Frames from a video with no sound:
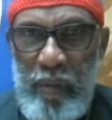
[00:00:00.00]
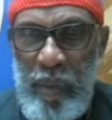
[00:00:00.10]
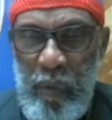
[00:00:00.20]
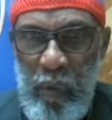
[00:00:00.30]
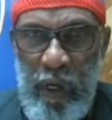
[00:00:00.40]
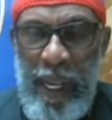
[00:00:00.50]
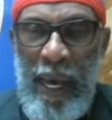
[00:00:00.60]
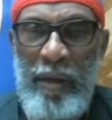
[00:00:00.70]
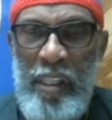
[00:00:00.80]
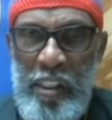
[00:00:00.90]
to be run
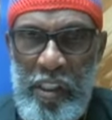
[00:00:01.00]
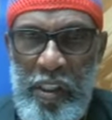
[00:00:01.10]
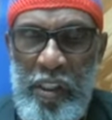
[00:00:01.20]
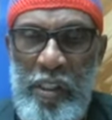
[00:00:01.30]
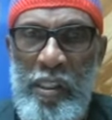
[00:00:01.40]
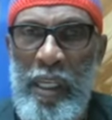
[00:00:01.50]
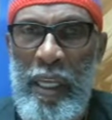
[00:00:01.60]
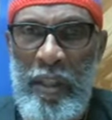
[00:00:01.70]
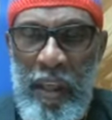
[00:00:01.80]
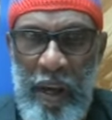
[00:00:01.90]
out and judged
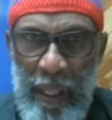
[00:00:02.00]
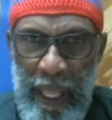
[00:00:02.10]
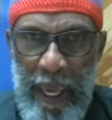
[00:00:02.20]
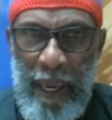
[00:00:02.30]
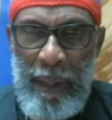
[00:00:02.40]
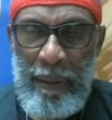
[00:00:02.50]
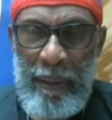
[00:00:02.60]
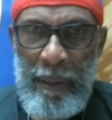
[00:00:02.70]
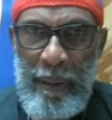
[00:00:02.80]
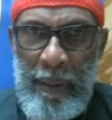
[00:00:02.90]
in their land
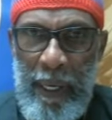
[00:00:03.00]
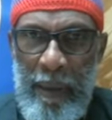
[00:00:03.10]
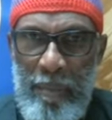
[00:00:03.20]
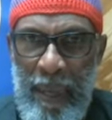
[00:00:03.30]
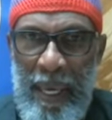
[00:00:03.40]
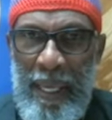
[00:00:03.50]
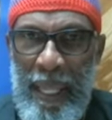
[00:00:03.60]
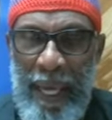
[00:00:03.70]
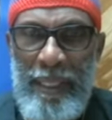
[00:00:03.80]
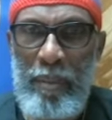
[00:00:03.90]
okay, made
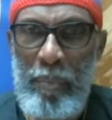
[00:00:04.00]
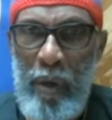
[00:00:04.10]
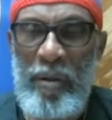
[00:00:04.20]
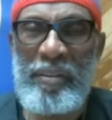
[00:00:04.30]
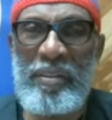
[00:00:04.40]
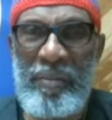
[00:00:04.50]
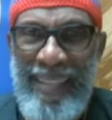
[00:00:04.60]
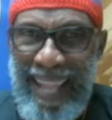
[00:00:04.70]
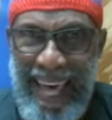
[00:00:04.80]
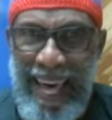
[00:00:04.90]
like the burnings of
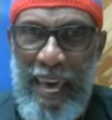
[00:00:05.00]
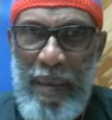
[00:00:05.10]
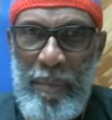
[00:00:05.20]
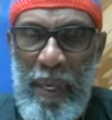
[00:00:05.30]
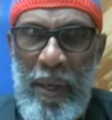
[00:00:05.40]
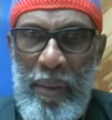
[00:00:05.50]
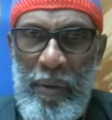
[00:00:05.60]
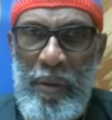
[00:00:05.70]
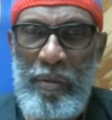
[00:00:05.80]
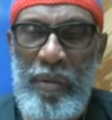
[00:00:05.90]
lime.
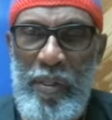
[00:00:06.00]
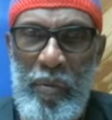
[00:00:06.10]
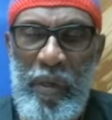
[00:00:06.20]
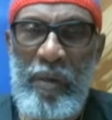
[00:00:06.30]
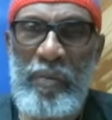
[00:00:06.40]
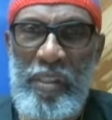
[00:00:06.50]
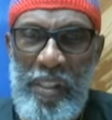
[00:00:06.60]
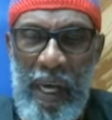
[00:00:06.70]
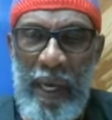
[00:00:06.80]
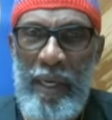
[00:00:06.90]
3312
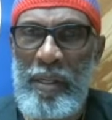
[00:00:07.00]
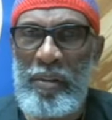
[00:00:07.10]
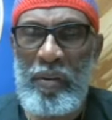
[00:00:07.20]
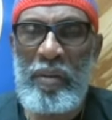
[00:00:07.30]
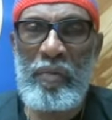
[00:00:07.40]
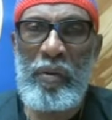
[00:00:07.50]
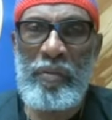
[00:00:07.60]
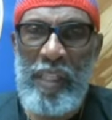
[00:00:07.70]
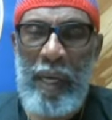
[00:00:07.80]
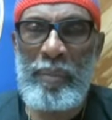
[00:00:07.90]
Yeshaya in the 34th
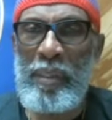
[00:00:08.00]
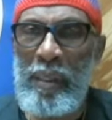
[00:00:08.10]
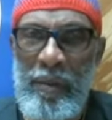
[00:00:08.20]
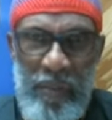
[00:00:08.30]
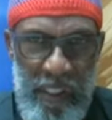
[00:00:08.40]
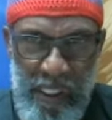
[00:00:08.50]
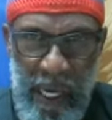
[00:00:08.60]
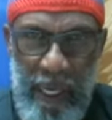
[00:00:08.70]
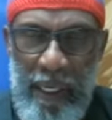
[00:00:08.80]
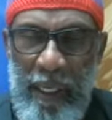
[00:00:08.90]
chapter of
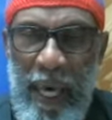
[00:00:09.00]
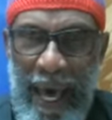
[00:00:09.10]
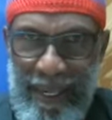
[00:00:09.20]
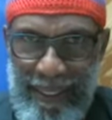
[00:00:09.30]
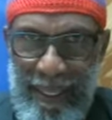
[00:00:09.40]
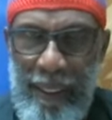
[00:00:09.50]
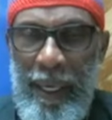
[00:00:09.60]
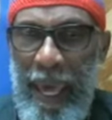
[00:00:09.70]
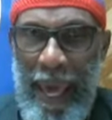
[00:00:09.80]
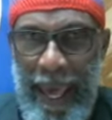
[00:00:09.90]
Yeshaya, Isaiah,
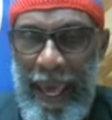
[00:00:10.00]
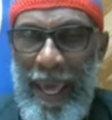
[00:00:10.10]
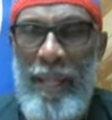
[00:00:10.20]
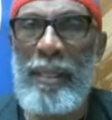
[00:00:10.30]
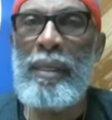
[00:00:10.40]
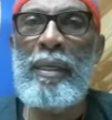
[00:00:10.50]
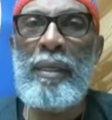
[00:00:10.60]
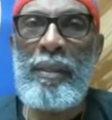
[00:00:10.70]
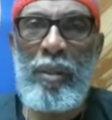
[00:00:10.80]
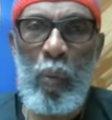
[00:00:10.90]
and
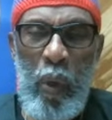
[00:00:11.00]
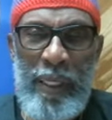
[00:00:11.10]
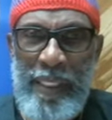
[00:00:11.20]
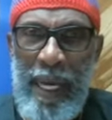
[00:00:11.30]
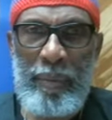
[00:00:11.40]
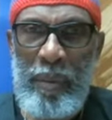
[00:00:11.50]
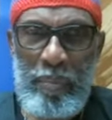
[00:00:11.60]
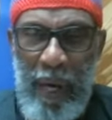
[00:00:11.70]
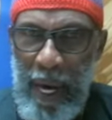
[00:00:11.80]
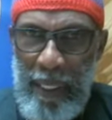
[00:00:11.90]
the one chapter
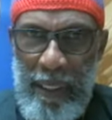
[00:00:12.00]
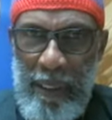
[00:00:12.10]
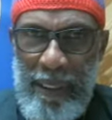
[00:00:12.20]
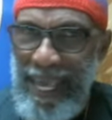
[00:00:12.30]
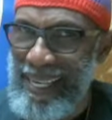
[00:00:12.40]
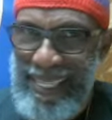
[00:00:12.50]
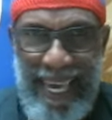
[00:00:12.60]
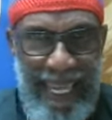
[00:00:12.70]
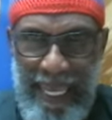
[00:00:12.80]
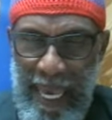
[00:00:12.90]
of Banya. That's
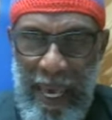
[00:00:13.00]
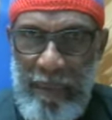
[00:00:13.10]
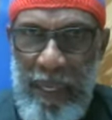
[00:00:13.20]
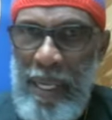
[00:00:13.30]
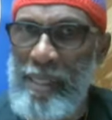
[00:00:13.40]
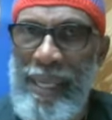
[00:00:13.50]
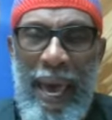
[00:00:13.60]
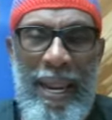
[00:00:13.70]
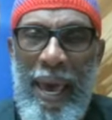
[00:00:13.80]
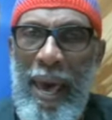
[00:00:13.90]
got to happen. And it's
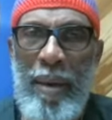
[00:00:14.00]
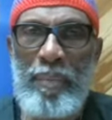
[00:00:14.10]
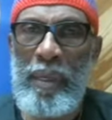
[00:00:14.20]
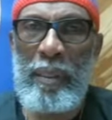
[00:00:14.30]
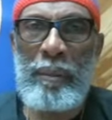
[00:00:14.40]
got to happen